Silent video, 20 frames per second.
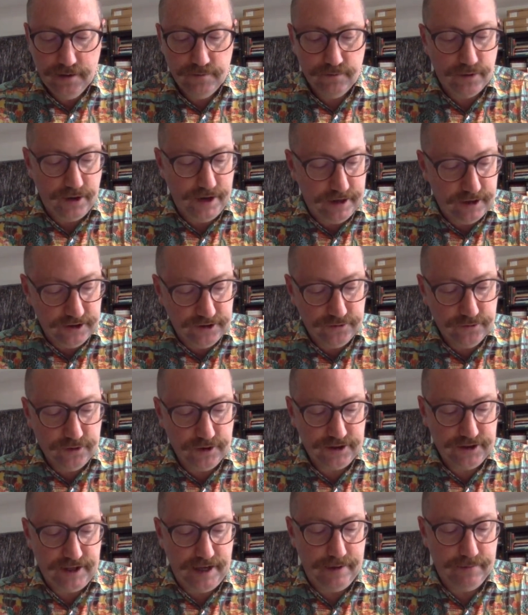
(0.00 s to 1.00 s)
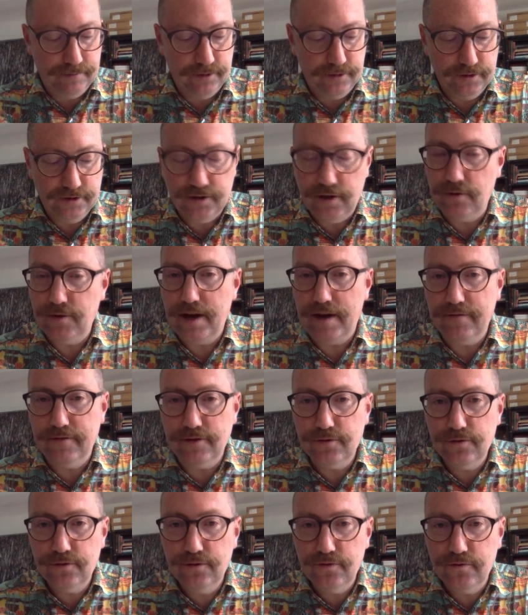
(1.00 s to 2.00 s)
Prayers, for example, don't have a
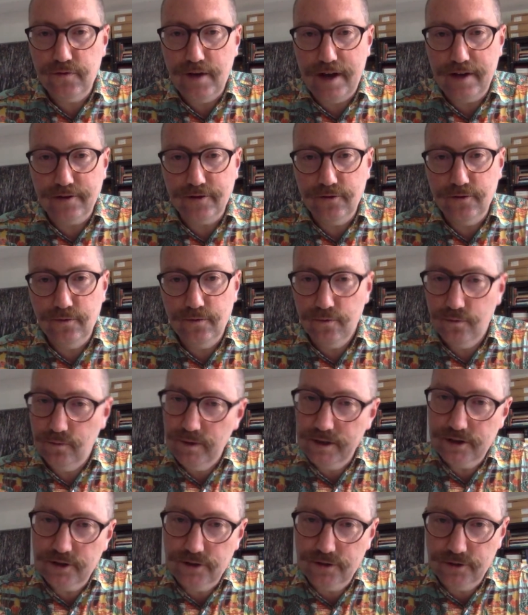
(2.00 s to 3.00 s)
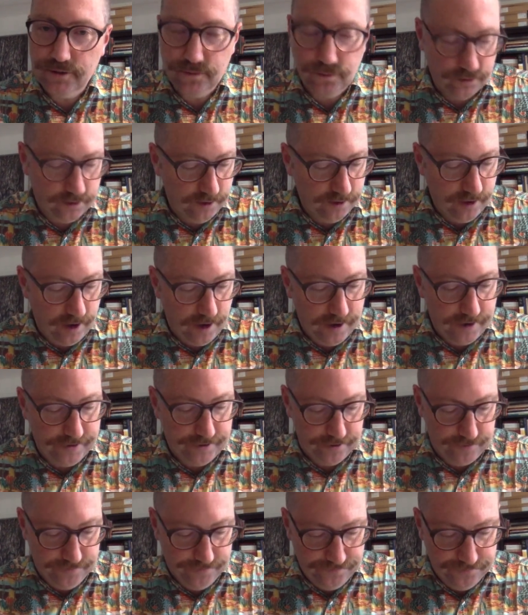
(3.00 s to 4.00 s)
truth value. Wishes wouldn't
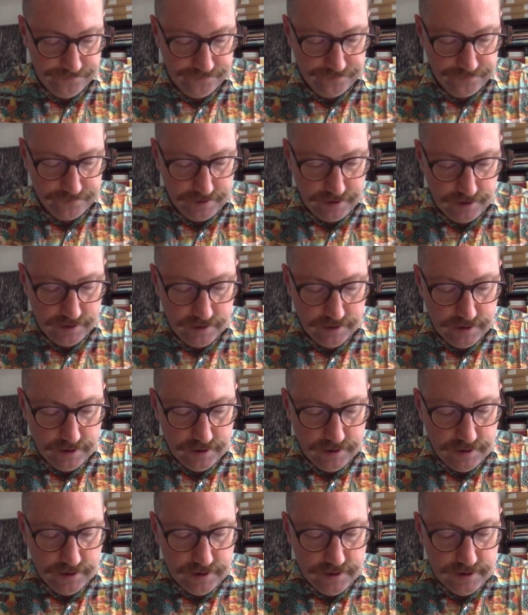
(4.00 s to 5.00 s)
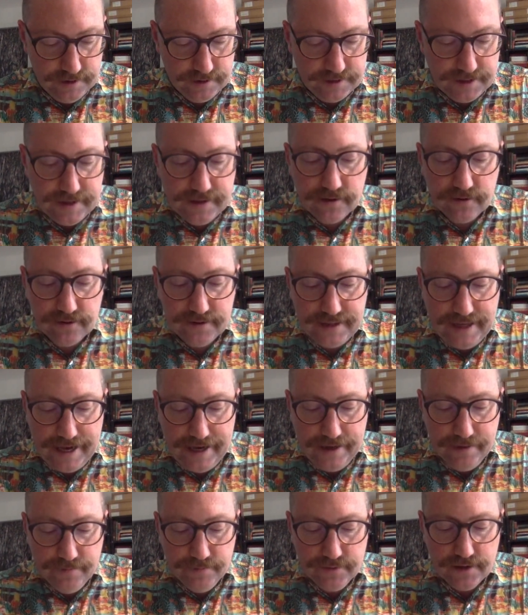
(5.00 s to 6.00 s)
either. Single
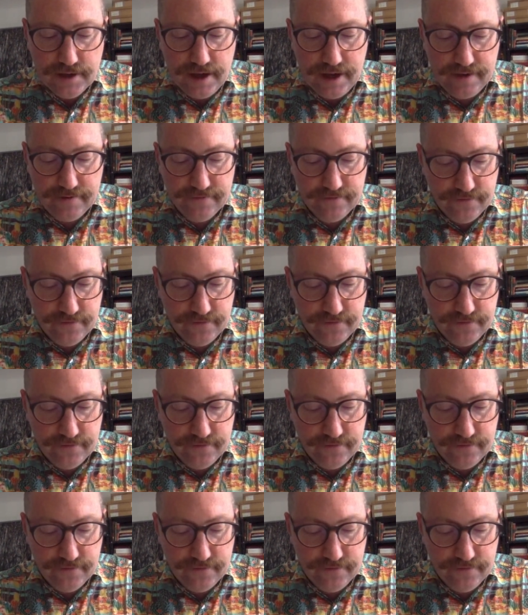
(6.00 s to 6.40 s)
names and